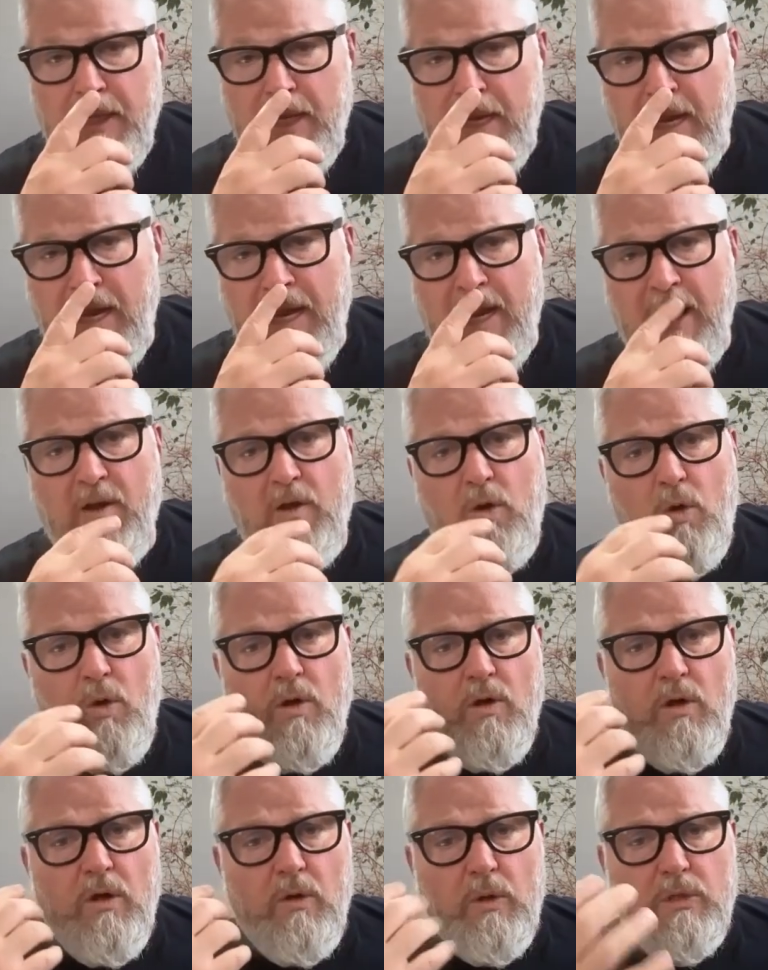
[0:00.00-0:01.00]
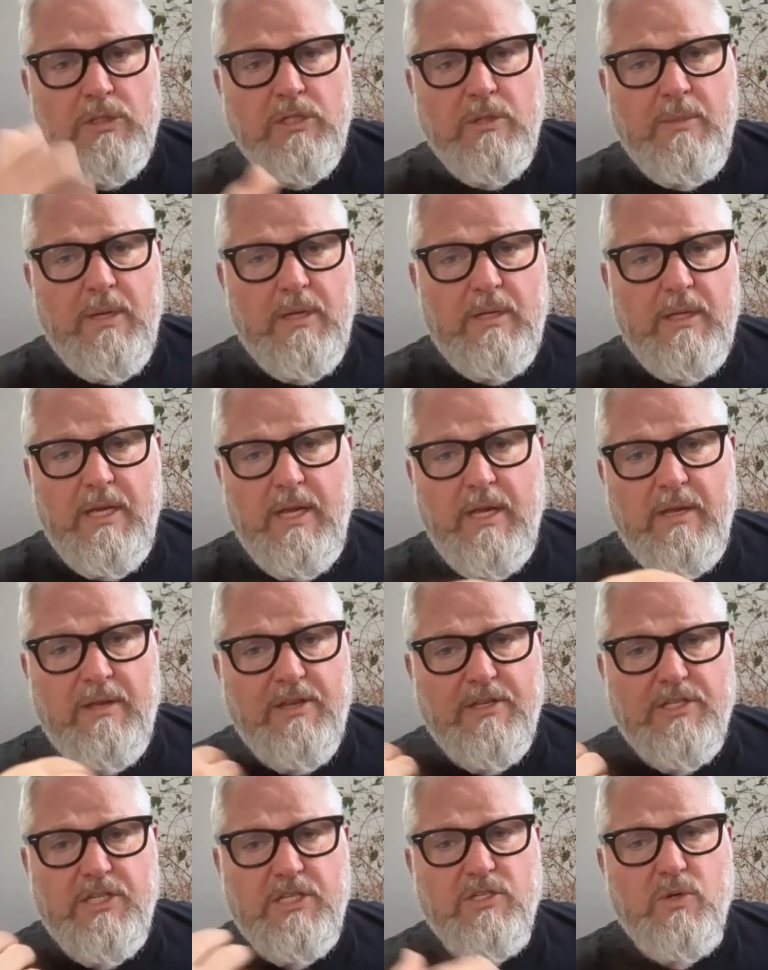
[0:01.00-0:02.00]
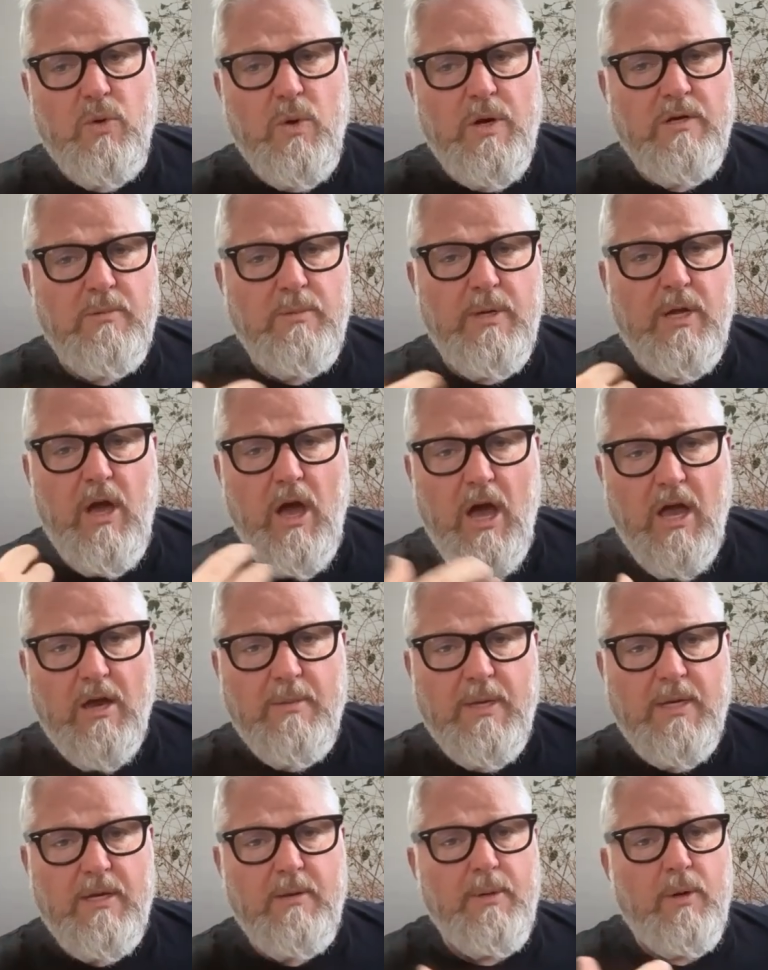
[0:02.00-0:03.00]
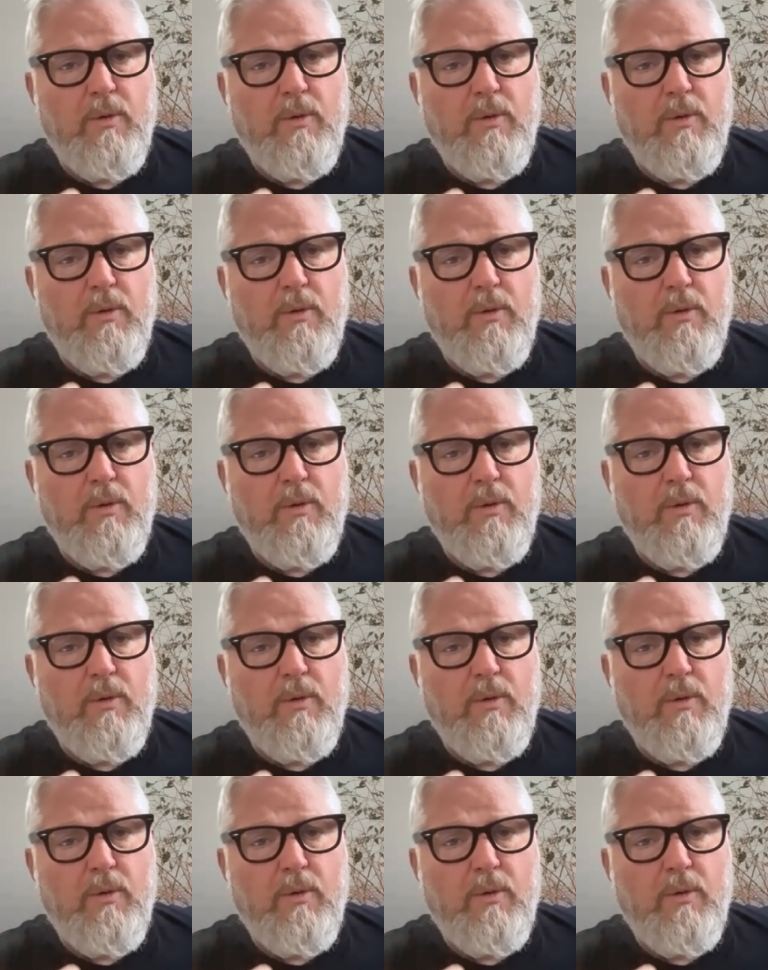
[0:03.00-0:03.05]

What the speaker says: And ultimately, this is going to be automated.